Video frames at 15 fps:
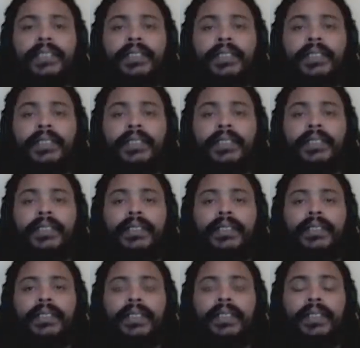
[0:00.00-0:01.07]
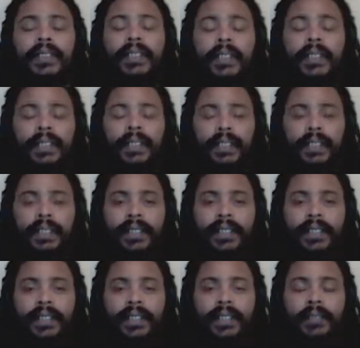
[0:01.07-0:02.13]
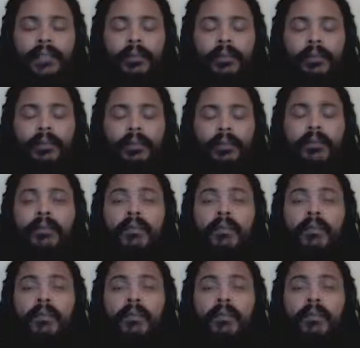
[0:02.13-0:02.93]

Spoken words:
No one is speaking in this clip.